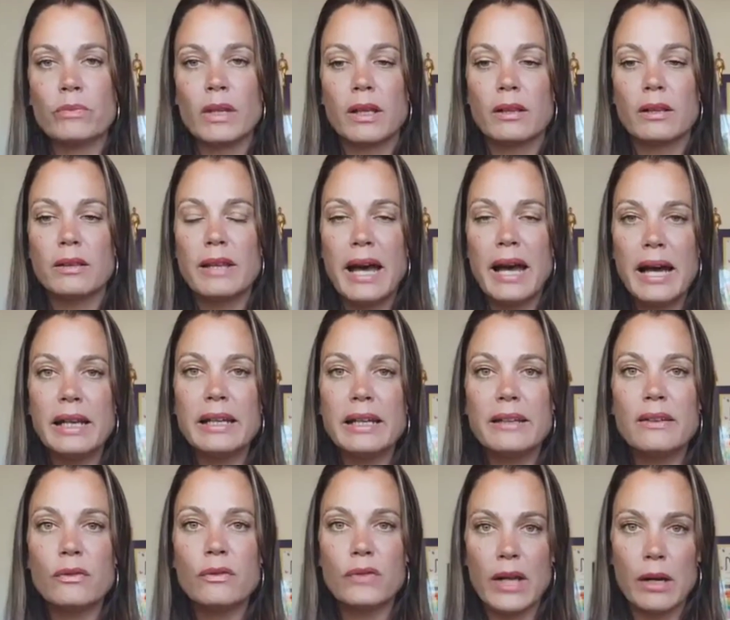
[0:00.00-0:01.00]
That
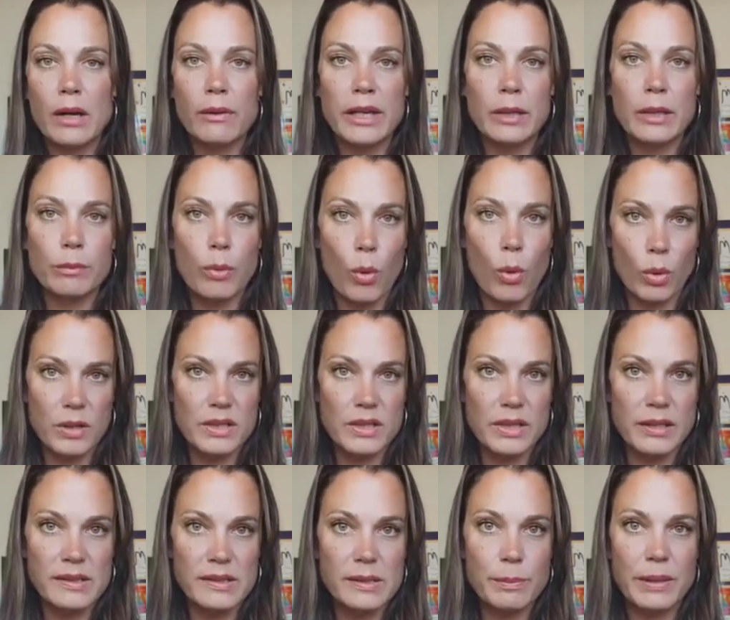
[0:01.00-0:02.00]
is very
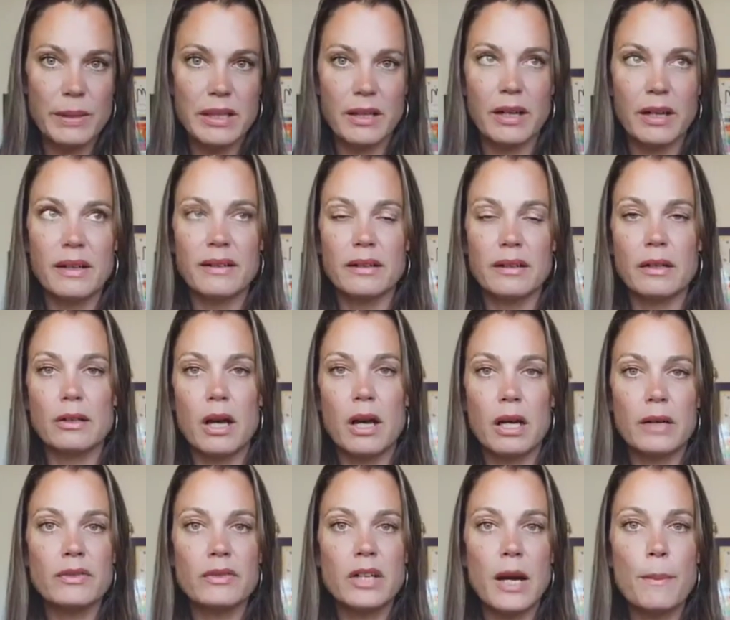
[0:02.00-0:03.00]
important because a lot
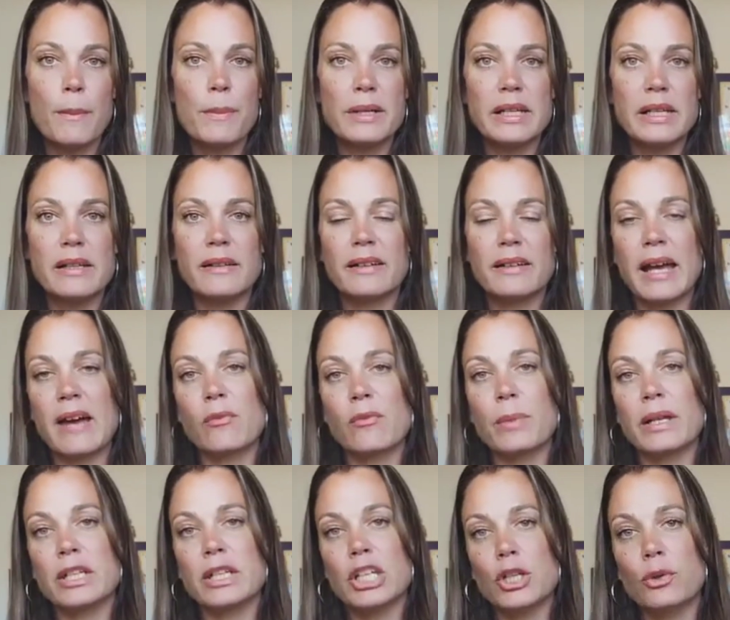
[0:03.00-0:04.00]
of companies have
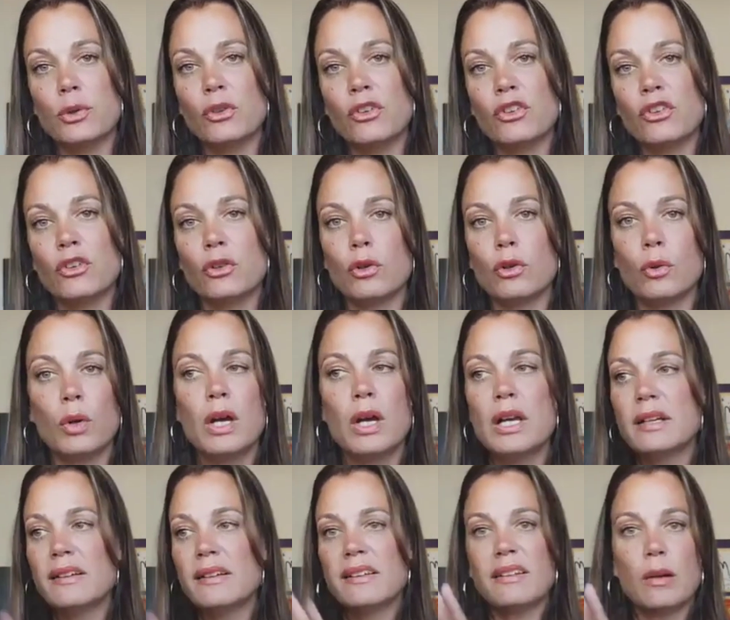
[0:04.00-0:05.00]
been used to
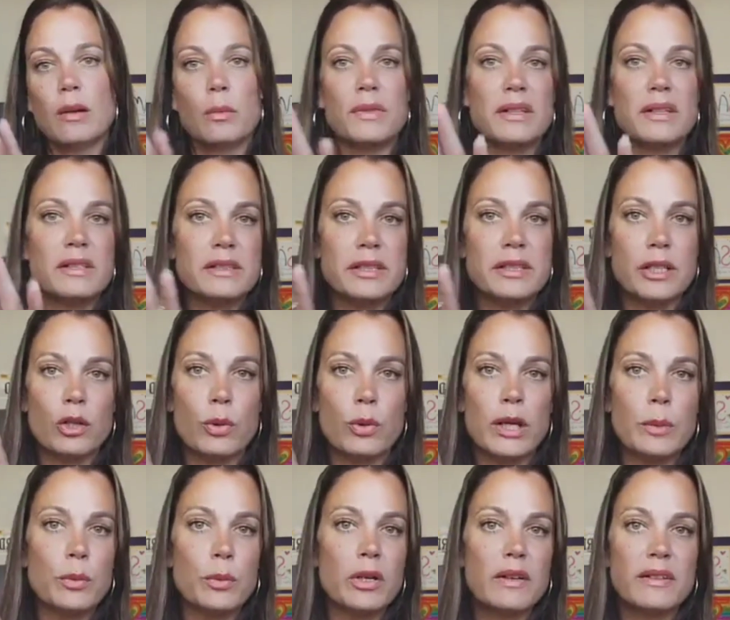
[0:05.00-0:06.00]

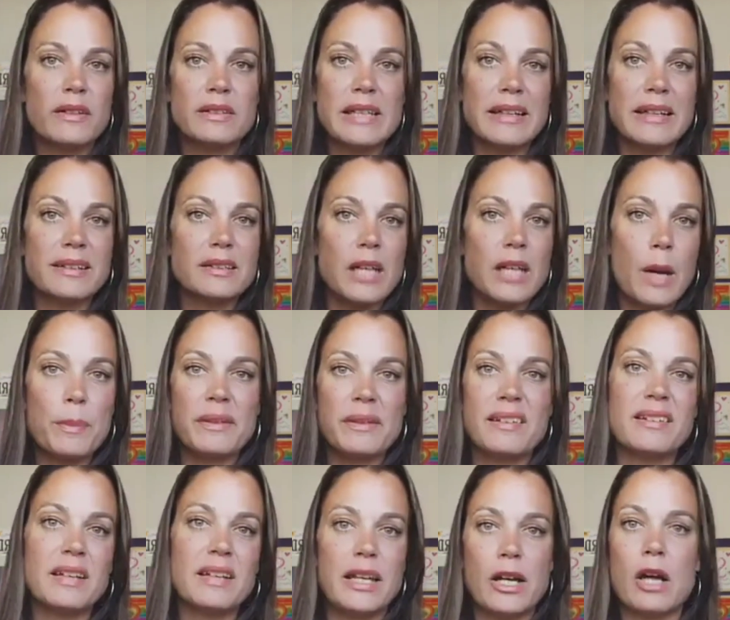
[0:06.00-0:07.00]
QuickBooks desktop is
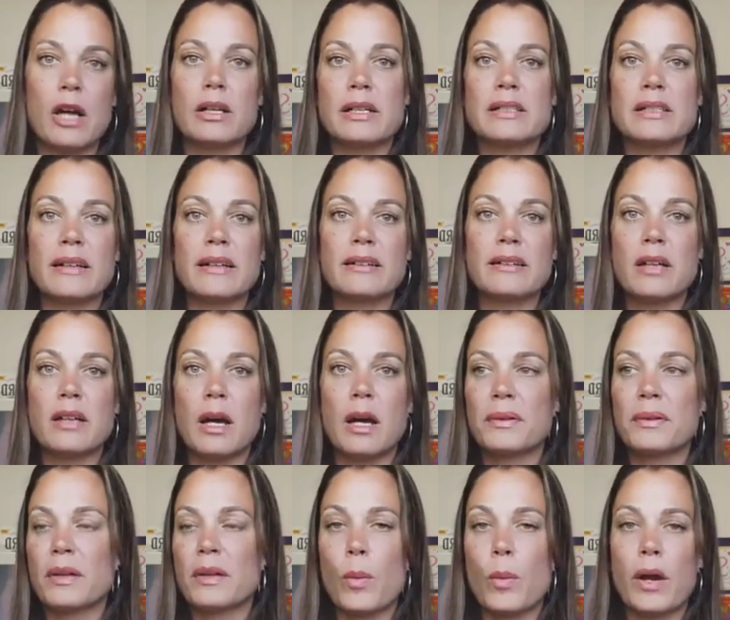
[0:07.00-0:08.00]
sitting on a desktop
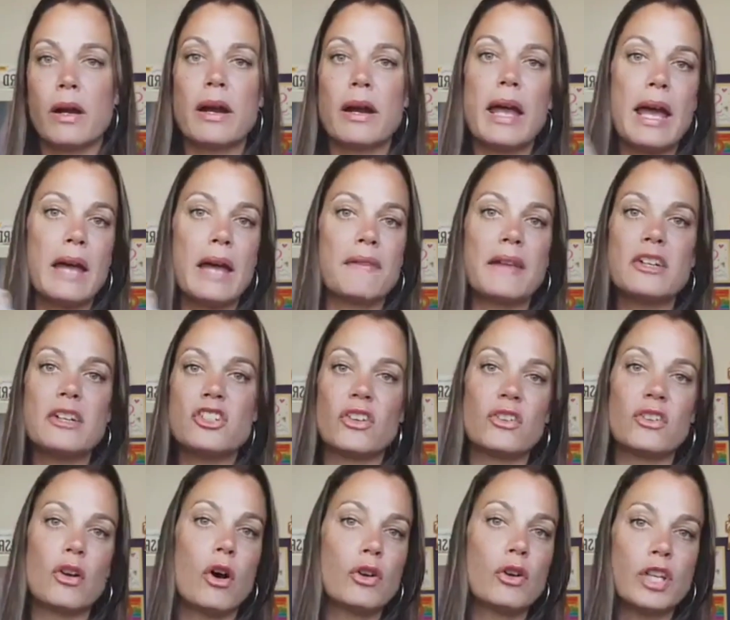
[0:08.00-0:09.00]
somewhere and they just
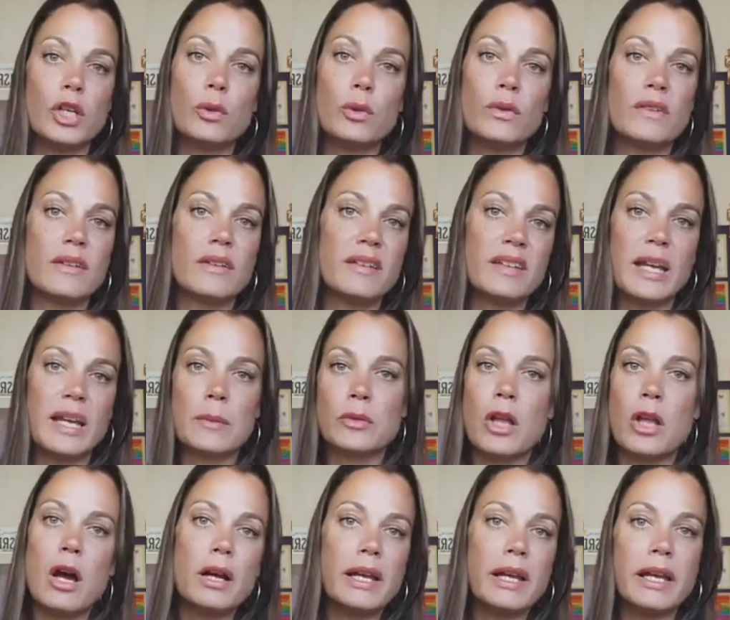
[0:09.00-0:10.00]
all use the same
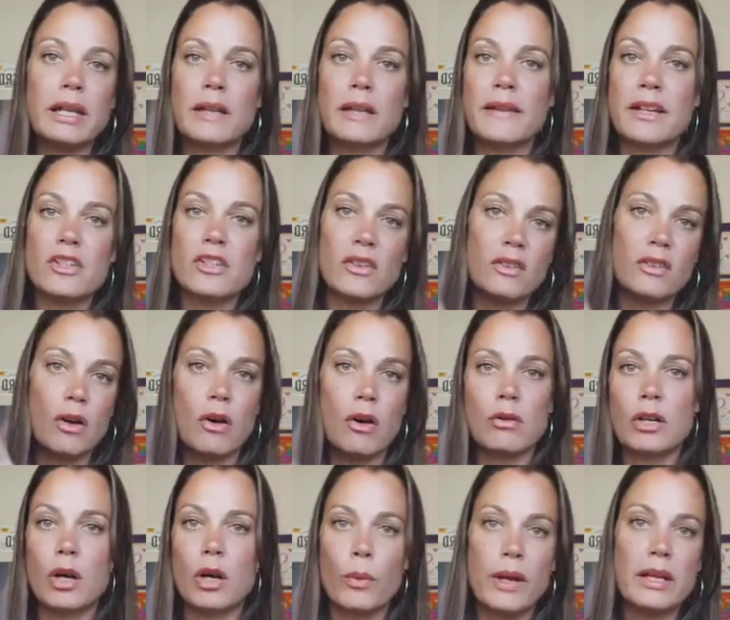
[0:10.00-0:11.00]
login and they just all
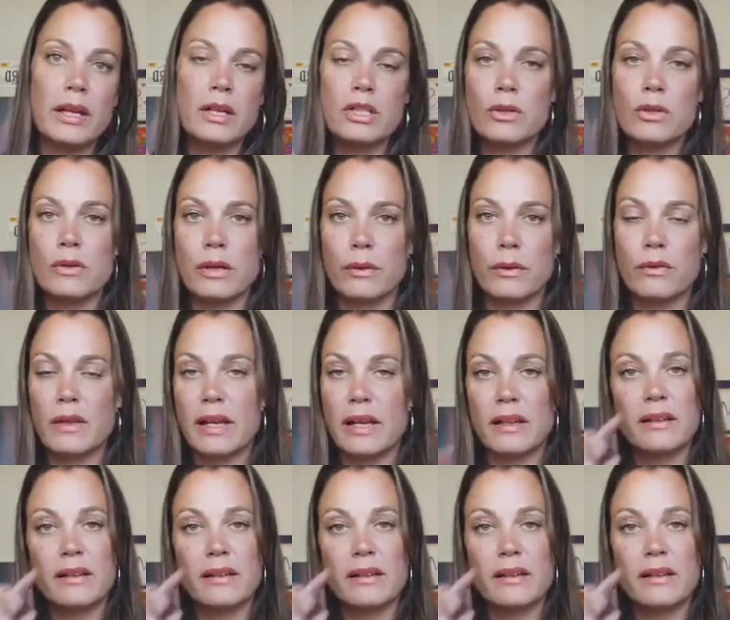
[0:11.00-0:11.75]
go in and do their things.